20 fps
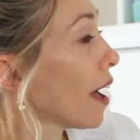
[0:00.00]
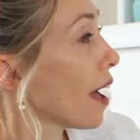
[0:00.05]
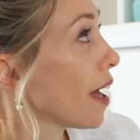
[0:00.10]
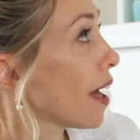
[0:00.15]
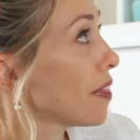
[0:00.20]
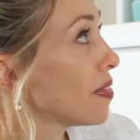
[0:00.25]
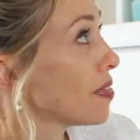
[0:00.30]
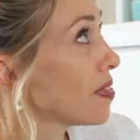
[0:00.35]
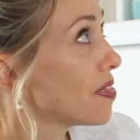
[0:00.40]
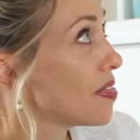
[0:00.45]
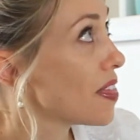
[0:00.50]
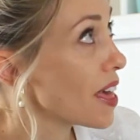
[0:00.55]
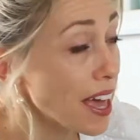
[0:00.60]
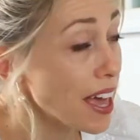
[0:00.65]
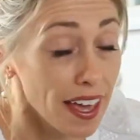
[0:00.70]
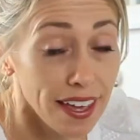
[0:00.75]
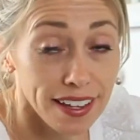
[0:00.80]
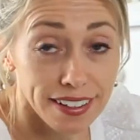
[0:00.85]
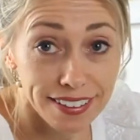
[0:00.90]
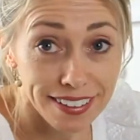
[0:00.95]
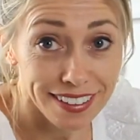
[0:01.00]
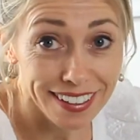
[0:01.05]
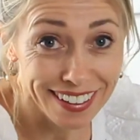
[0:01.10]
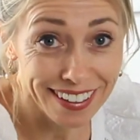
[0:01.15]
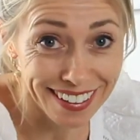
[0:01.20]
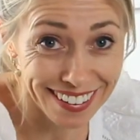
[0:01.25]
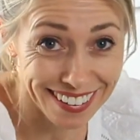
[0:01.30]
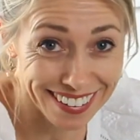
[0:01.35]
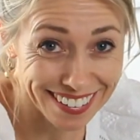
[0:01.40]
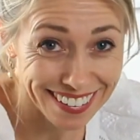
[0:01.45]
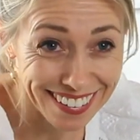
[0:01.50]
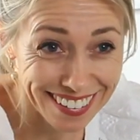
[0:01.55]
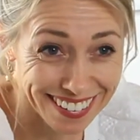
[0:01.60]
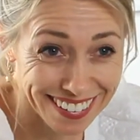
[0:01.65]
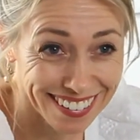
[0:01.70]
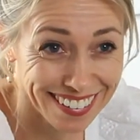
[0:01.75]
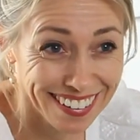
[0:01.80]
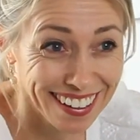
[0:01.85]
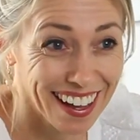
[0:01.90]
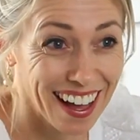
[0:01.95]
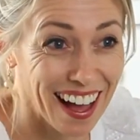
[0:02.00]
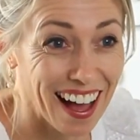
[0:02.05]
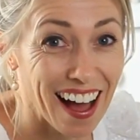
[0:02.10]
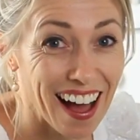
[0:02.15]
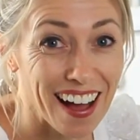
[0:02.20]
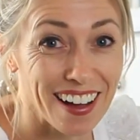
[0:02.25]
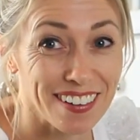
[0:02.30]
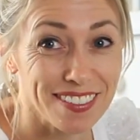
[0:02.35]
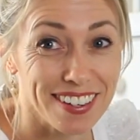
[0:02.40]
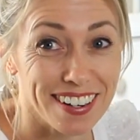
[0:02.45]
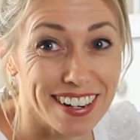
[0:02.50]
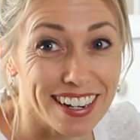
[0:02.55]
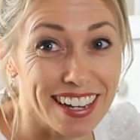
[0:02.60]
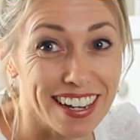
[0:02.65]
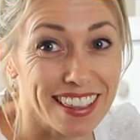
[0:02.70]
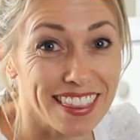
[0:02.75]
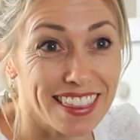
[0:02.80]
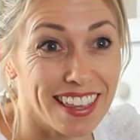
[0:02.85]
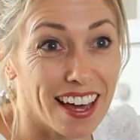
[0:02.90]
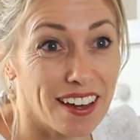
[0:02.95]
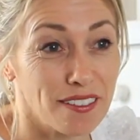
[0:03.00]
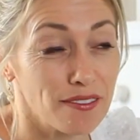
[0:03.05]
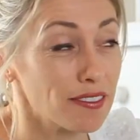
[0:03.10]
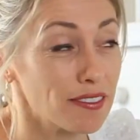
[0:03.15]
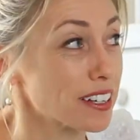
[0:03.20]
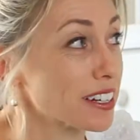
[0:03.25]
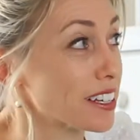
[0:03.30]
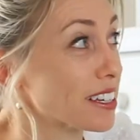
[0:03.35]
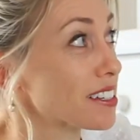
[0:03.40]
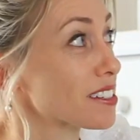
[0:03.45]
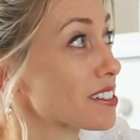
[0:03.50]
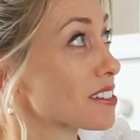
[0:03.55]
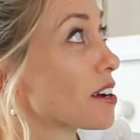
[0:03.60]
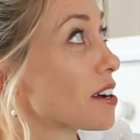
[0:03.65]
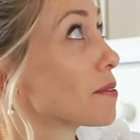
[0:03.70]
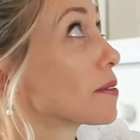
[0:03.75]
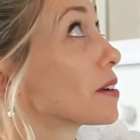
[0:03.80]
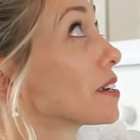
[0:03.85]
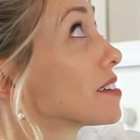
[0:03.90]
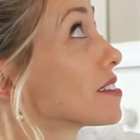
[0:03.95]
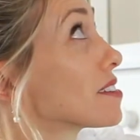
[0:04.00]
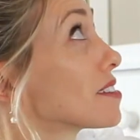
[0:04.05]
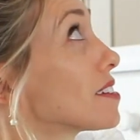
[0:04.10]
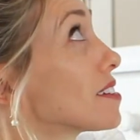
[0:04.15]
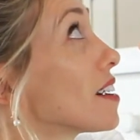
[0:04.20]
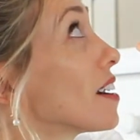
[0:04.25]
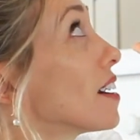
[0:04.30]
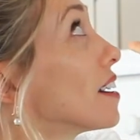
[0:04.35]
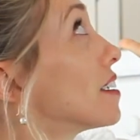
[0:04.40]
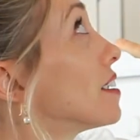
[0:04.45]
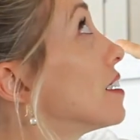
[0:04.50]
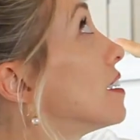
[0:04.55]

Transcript: And then after I get that finished, I'm going to start